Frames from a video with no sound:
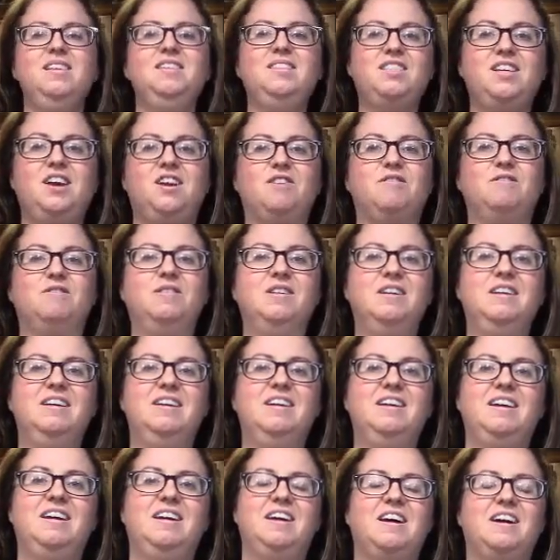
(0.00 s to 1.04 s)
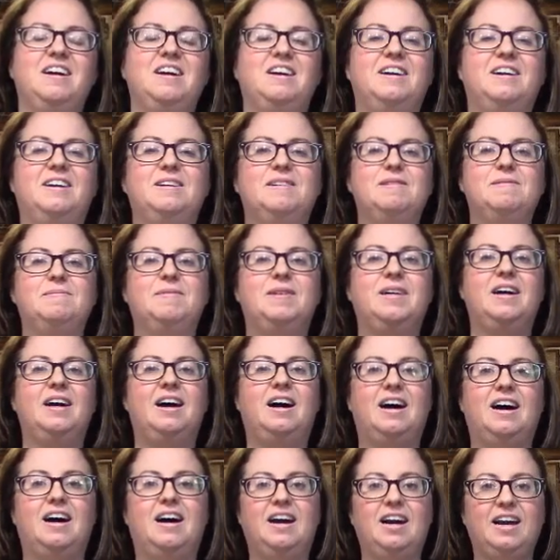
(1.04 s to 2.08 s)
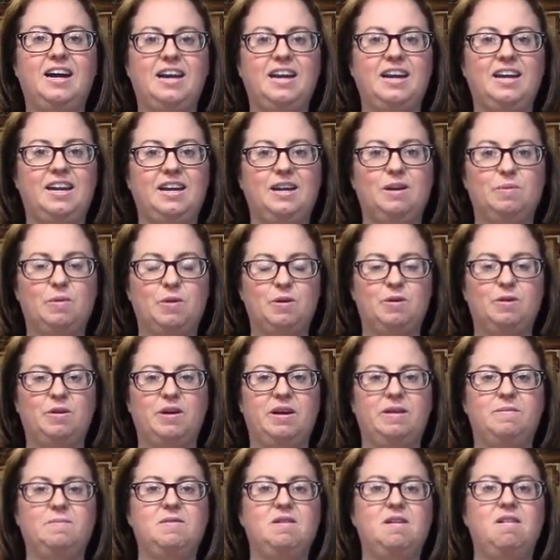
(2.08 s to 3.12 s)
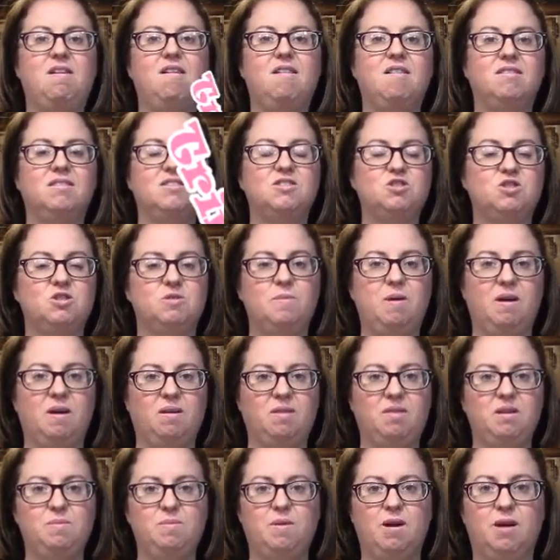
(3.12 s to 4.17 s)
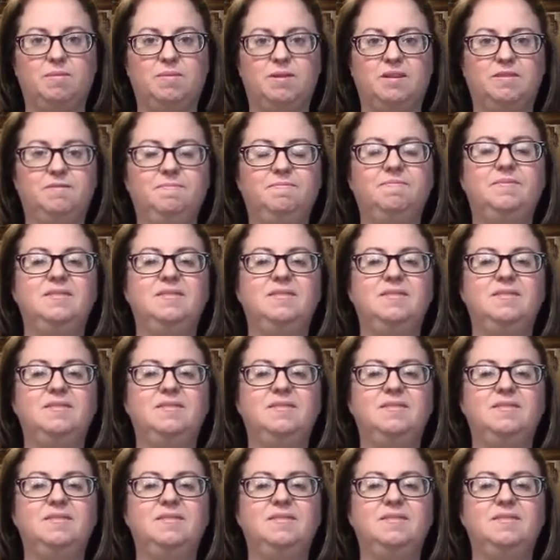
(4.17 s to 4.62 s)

So I eat a program called Trim Healthy Mama.